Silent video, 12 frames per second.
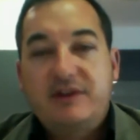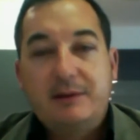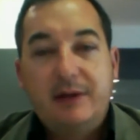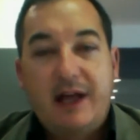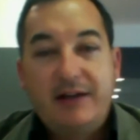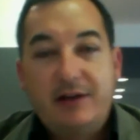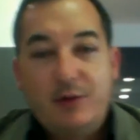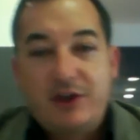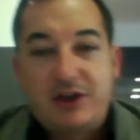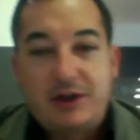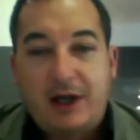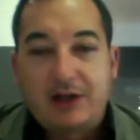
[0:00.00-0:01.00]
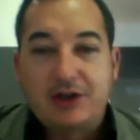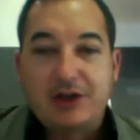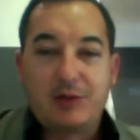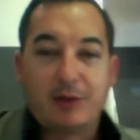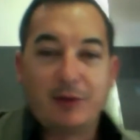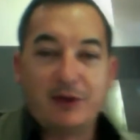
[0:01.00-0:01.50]
London, which actually you
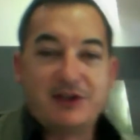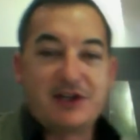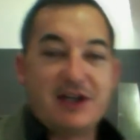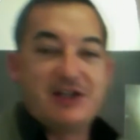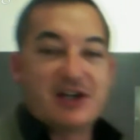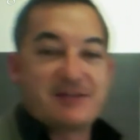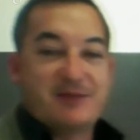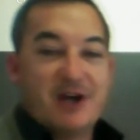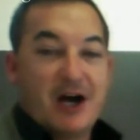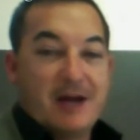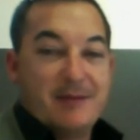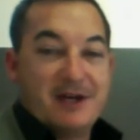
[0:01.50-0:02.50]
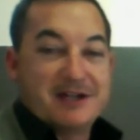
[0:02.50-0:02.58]
can probably see just behind me,